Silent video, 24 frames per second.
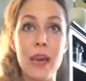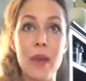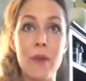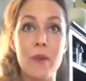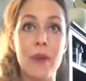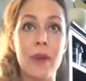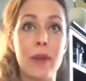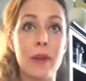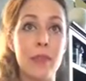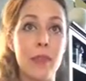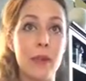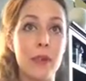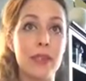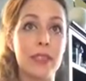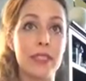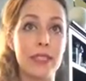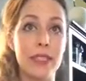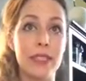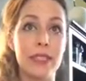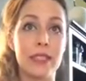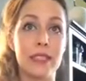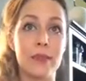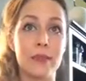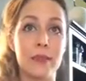But a point
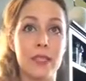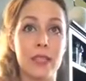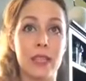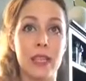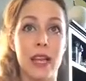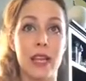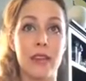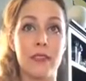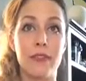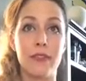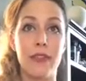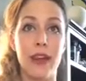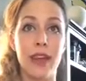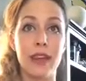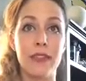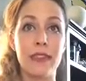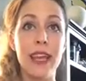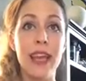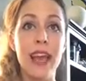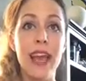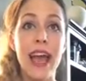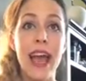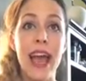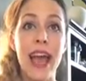system's a lot of fun.
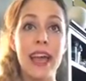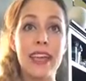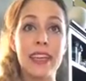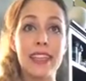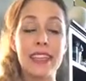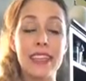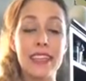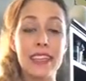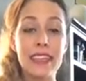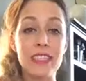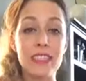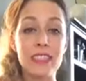And